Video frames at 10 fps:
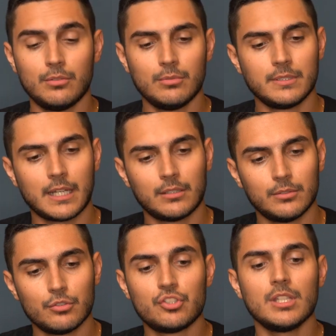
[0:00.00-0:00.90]

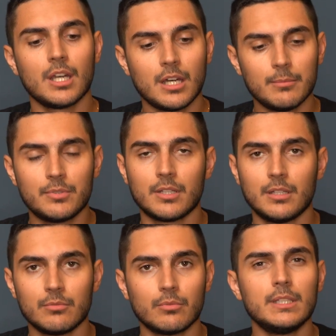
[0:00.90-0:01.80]
download G-Hub
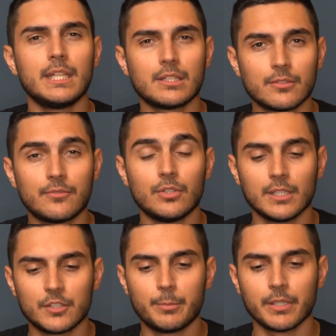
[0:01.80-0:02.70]
to really get the full
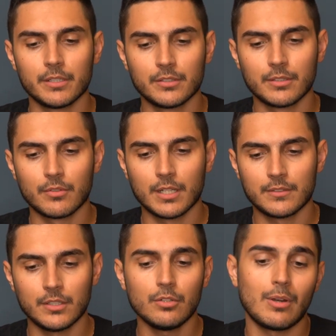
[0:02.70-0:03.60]
experience of your
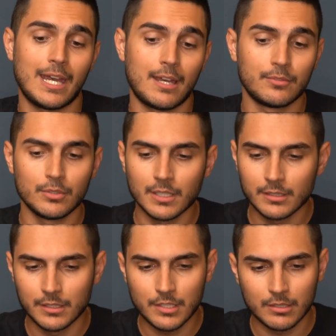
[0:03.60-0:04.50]
headset. You don't have to
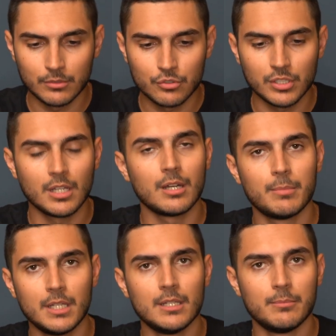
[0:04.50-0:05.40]
technically download G-Hub,
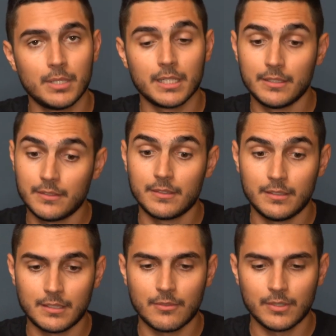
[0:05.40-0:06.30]
but it's
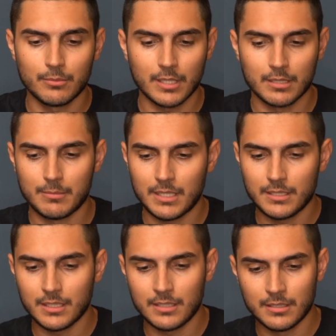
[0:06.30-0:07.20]
definitely recommended.